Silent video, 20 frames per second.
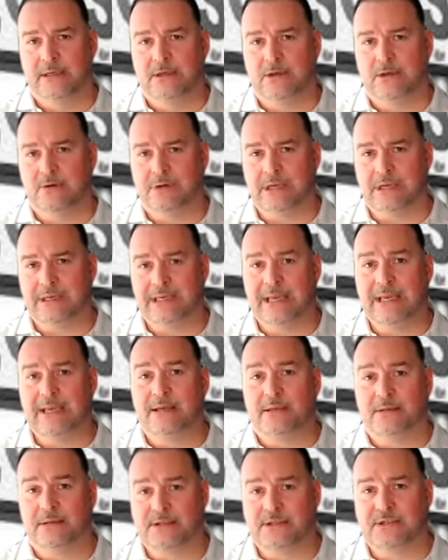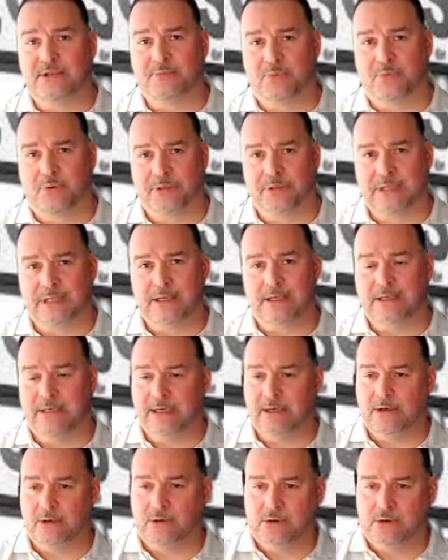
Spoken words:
you can get the support that you need,